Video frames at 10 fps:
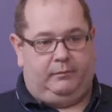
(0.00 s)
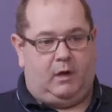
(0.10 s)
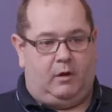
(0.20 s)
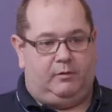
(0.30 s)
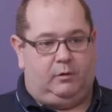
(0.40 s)

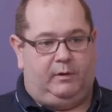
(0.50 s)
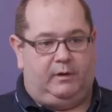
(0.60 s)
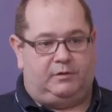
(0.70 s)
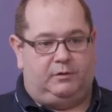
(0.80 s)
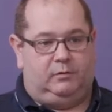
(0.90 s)
overhaul it
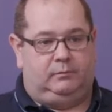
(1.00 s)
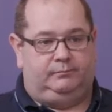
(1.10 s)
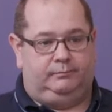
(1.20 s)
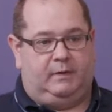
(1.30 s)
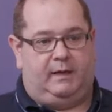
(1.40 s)
ashore
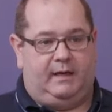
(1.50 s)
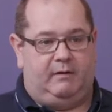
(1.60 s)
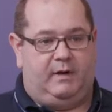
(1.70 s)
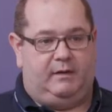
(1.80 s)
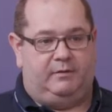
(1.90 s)
and get it
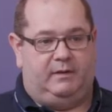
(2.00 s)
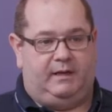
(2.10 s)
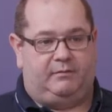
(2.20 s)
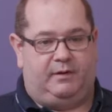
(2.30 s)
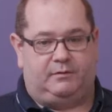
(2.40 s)
ready for the
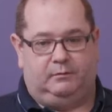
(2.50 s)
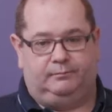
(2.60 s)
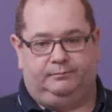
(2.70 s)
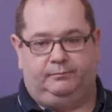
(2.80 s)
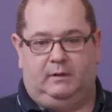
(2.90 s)
next vessel.
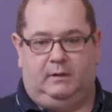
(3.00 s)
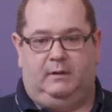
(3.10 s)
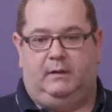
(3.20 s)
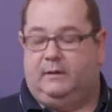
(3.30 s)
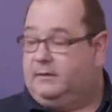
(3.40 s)

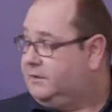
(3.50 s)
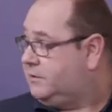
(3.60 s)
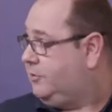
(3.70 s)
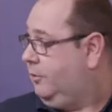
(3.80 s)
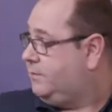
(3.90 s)
This
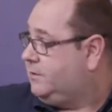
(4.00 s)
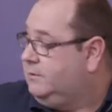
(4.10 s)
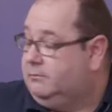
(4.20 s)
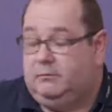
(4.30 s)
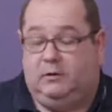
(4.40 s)
stops
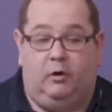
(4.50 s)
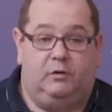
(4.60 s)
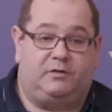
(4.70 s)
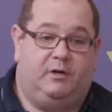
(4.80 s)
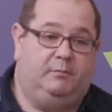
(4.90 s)

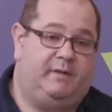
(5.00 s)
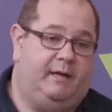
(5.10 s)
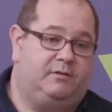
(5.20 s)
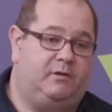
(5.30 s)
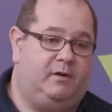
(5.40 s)
long-term
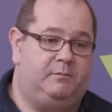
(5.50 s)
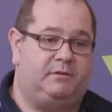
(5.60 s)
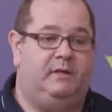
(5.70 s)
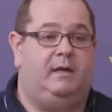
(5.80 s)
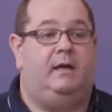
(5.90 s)
downtimes,
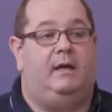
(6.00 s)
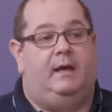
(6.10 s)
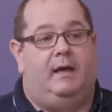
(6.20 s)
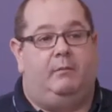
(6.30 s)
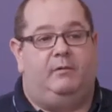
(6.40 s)

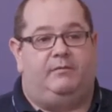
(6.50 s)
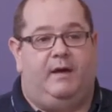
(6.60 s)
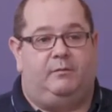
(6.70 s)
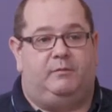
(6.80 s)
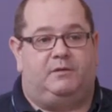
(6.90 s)
and we
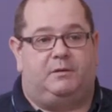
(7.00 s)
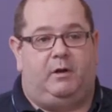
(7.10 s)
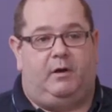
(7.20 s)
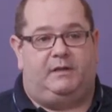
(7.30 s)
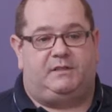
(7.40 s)
found with the
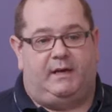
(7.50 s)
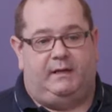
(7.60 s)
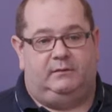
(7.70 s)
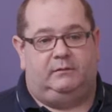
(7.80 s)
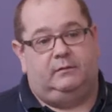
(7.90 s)
supply
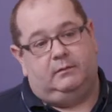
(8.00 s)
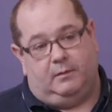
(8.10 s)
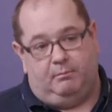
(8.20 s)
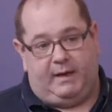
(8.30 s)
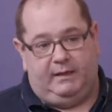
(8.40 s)
chain,
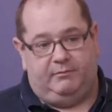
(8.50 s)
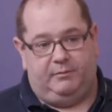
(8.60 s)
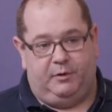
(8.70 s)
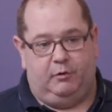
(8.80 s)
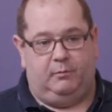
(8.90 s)
mainly from
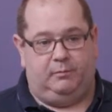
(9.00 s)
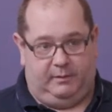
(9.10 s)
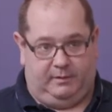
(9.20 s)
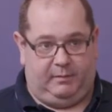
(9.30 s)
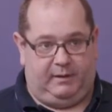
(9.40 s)
Europe, with
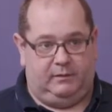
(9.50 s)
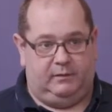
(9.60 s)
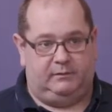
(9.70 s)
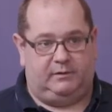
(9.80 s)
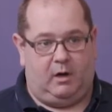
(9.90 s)
it being a
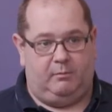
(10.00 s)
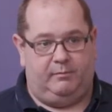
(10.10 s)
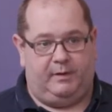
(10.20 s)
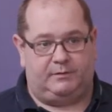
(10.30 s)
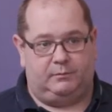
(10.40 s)
Damen
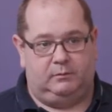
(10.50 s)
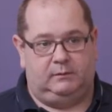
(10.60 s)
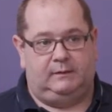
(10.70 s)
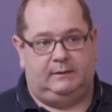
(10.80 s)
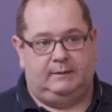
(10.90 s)
vessel,
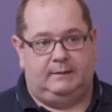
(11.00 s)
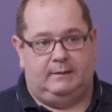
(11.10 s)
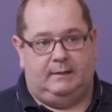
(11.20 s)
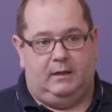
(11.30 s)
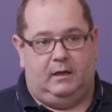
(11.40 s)

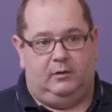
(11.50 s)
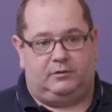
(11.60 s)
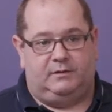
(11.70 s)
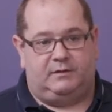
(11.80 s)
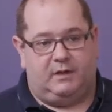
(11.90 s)
a lot
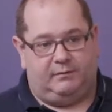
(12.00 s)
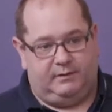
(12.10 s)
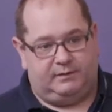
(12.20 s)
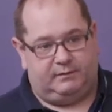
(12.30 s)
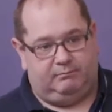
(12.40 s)
of the stuff
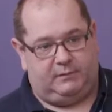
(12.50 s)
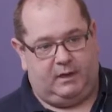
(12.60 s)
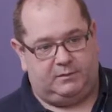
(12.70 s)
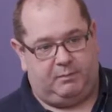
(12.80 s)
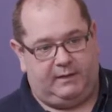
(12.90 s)
is
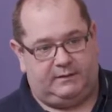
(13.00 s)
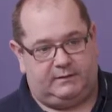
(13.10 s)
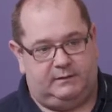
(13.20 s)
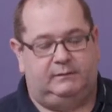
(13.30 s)
Dutch-based,